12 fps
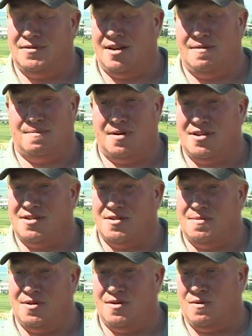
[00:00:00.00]
yeah, budgets
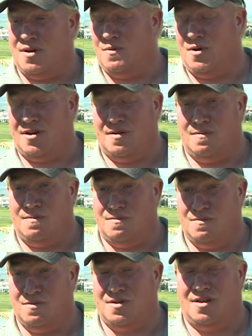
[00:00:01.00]
would be the one working
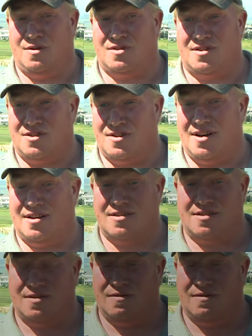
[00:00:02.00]
within those constraints.